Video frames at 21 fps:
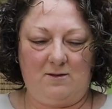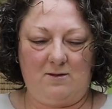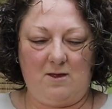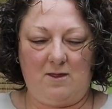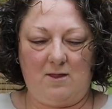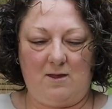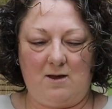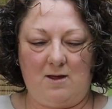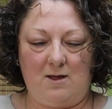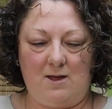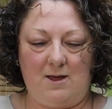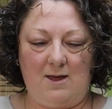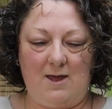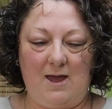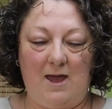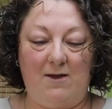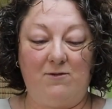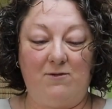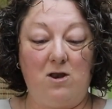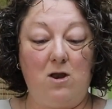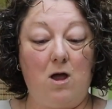so that I
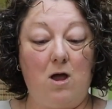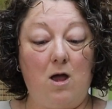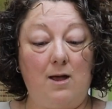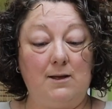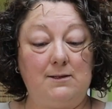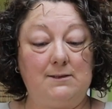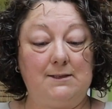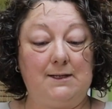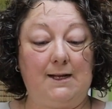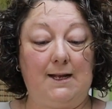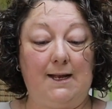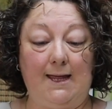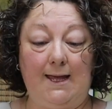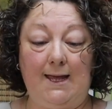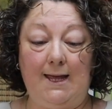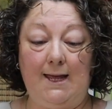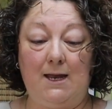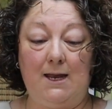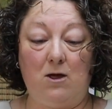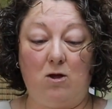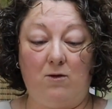have a nice
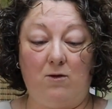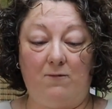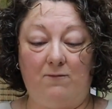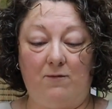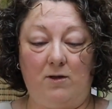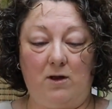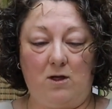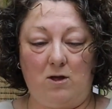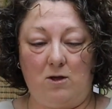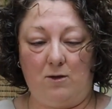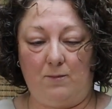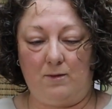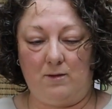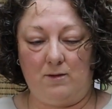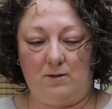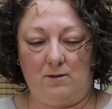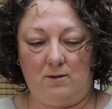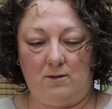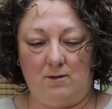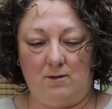clean envelope.